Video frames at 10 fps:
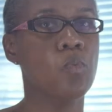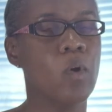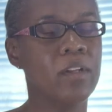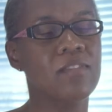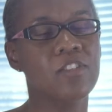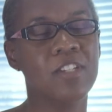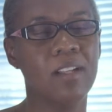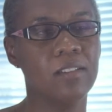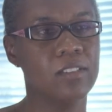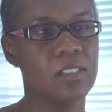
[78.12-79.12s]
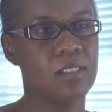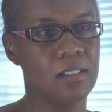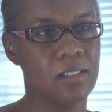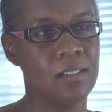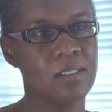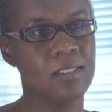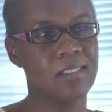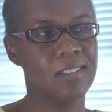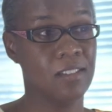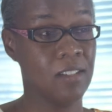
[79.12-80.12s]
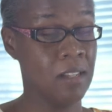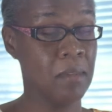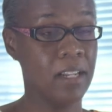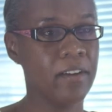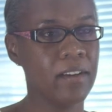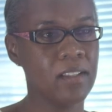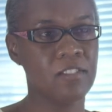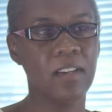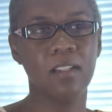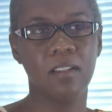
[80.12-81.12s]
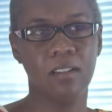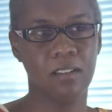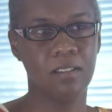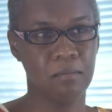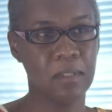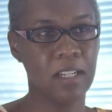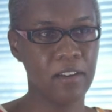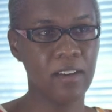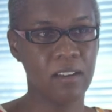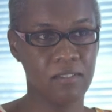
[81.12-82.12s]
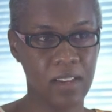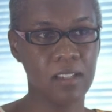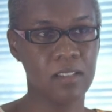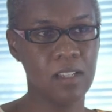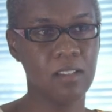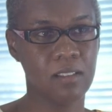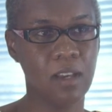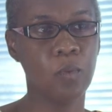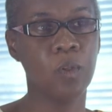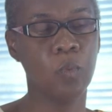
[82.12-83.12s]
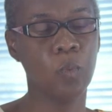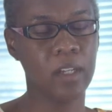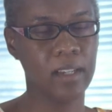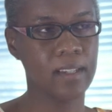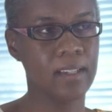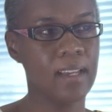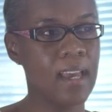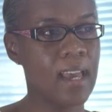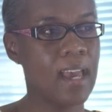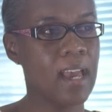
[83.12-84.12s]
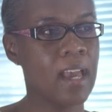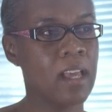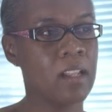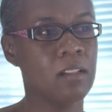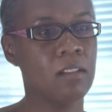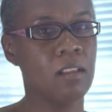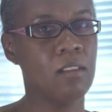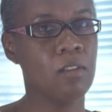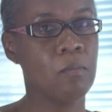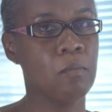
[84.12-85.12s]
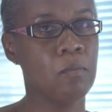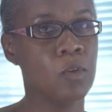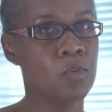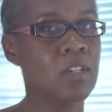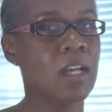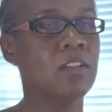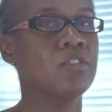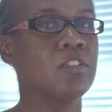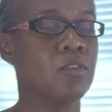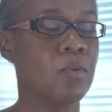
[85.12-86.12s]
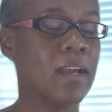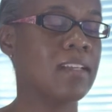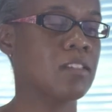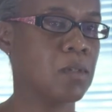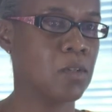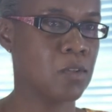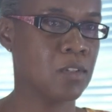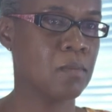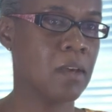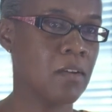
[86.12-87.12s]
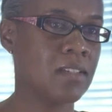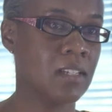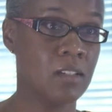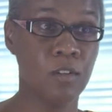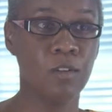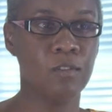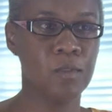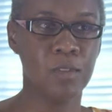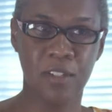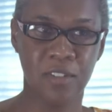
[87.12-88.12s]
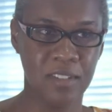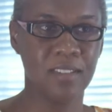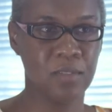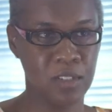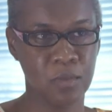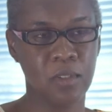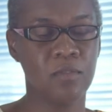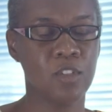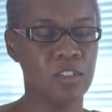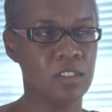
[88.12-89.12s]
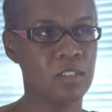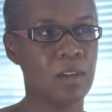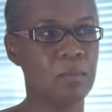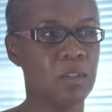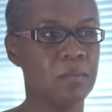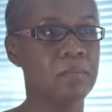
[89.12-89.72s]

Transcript: one of the challenges is in malaria is finding a malaria vaccine that will work. And those challenges arise because the parasite has a lot of mutations, which is what I've just described